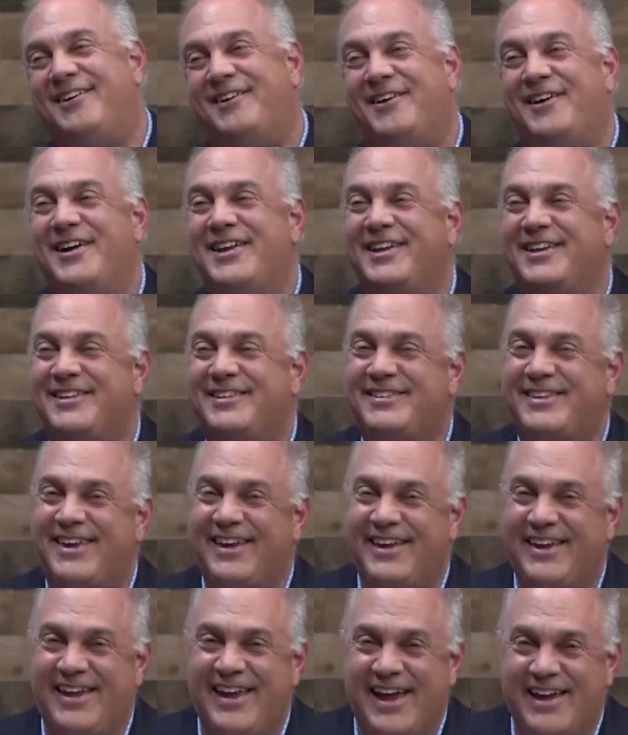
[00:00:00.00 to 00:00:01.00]
audience
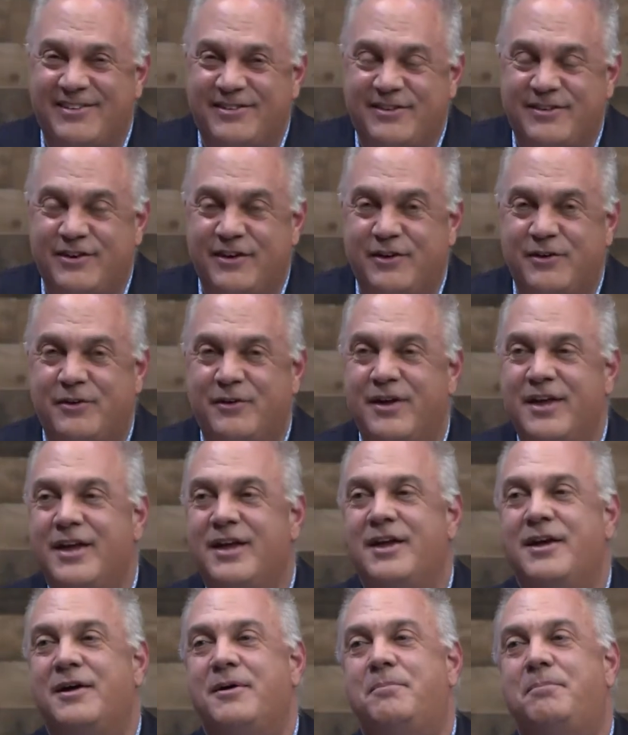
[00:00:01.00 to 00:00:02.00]
can guess too.
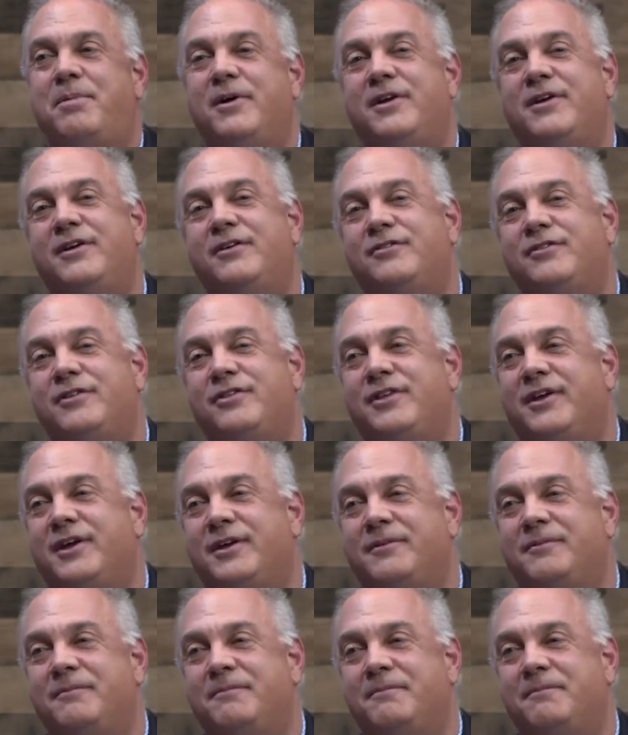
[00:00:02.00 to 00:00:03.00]
But here's the
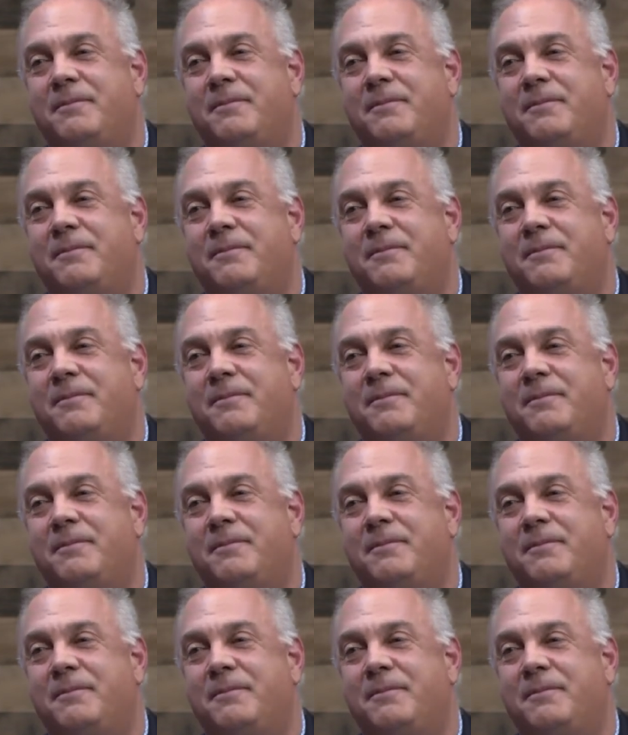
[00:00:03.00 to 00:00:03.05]
thing.